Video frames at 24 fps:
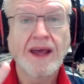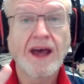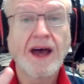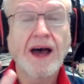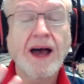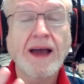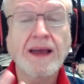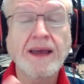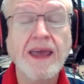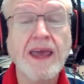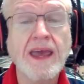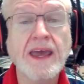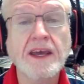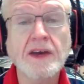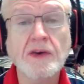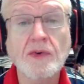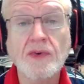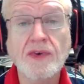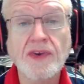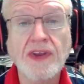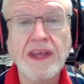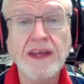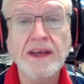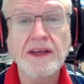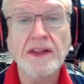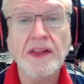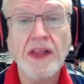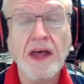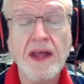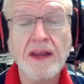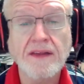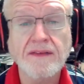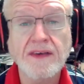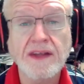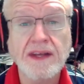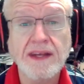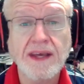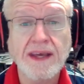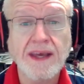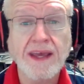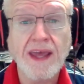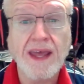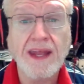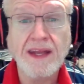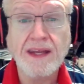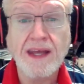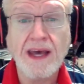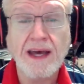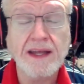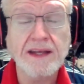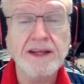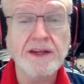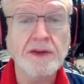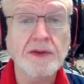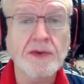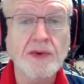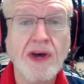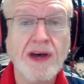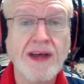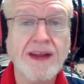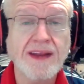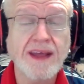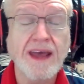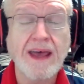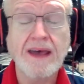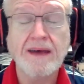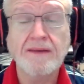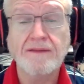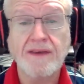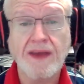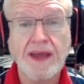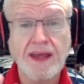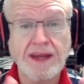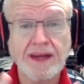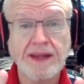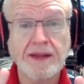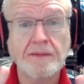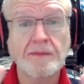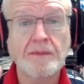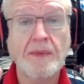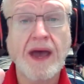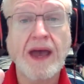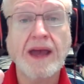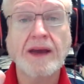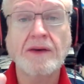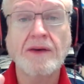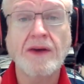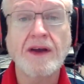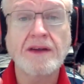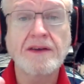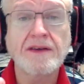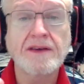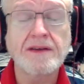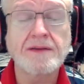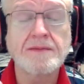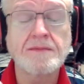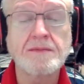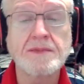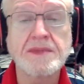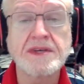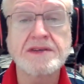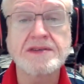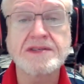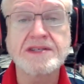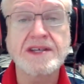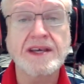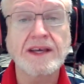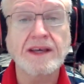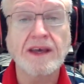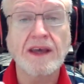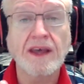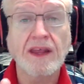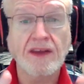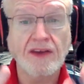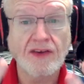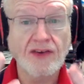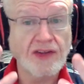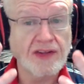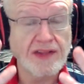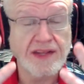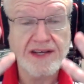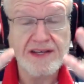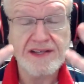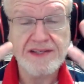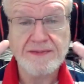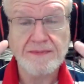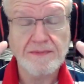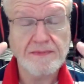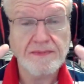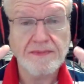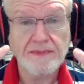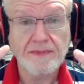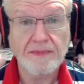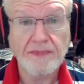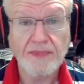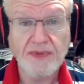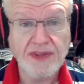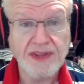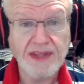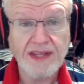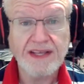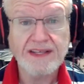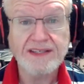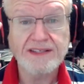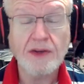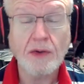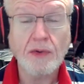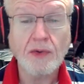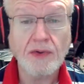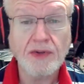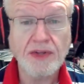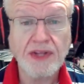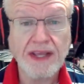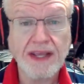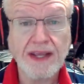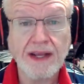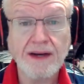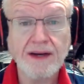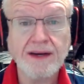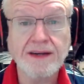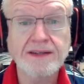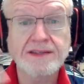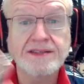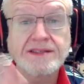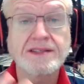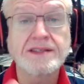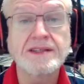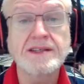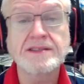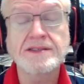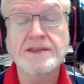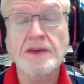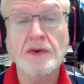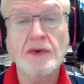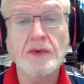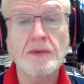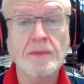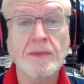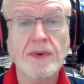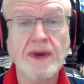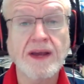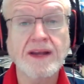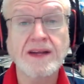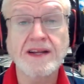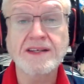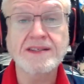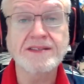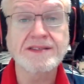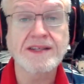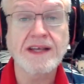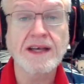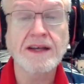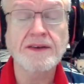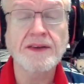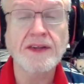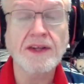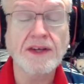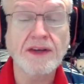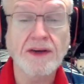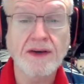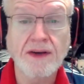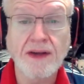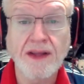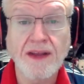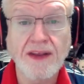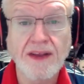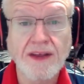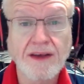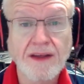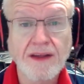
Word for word: I can't critique a lot of it. Again, I do not have any background in music and to this these old ears and this old brain it sounded good.